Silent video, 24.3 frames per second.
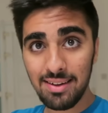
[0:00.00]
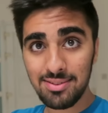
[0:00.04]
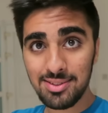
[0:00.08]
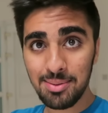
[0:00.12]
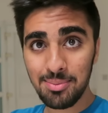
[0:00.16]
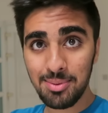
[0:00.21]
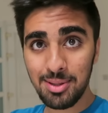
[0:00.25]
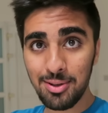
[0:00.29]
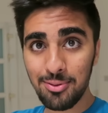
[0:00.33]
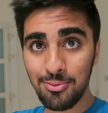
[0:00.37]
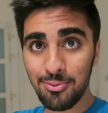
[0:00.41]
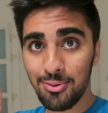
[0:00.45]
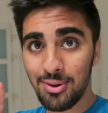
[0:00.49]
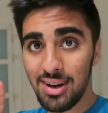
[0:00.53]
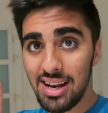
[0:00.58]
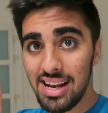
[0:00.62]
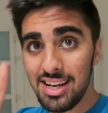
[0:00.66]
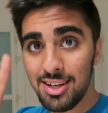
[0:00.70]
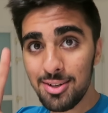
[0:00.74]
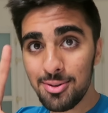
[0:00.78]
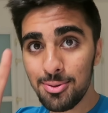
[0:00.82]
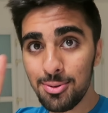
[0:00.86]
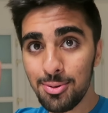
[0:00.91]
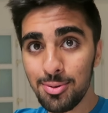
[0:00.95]
I have something
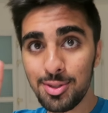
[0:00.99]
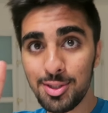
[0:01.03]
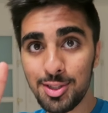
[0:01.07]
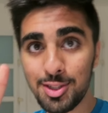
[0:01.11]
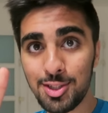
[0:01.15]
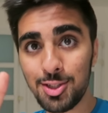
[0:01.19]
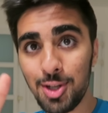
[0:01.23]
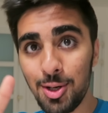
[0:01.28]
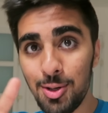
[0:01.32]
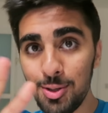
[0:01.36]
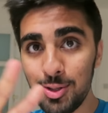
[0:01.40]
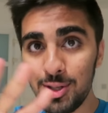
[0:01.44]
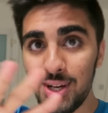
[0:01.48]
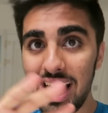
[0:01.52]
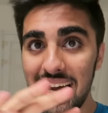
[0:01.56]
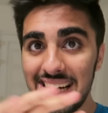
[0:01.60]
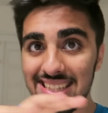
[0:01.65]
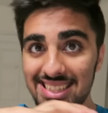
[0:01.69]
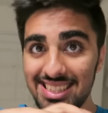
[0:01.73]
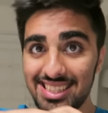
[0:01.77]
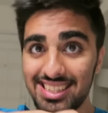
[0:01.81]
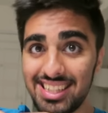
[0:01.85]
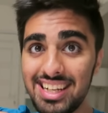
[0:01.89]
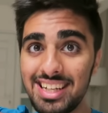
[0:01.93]
really cool to show you
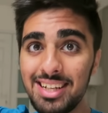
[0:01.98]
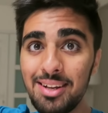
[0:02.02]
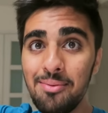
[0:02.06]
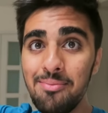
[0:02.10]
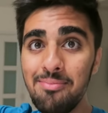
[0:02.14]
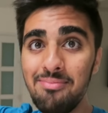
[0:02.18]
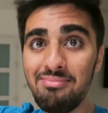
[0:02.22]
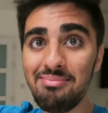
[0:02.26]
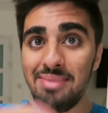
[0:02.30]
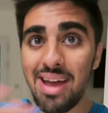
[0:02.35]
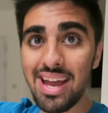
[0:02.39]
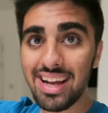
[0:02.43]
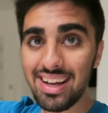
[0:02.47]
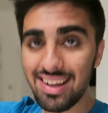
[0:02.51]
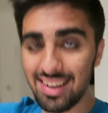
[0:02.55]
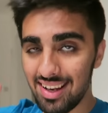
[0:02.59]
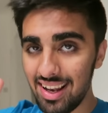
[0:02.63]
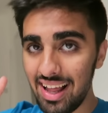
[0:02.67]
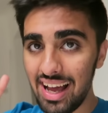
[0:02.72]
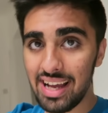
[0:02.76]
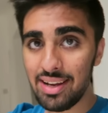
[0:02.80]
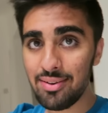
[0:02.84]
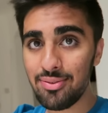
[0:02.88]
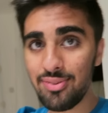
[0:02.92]
guys. It's like a mega
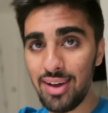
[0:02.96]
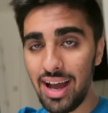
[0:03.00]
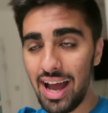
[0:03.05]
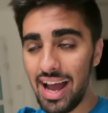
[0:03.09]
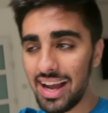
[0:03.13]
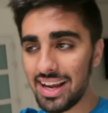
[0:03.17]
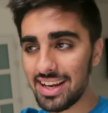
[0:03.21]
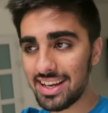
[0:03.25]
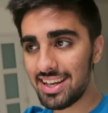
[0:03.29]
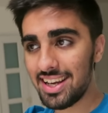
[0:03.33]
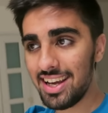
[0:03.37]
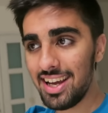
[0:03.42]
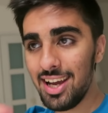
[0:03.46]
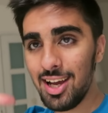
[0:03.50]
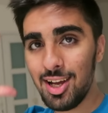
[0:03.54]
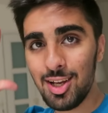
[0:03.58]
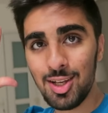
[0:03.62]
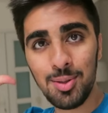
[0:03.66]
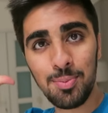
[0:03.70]
life hack.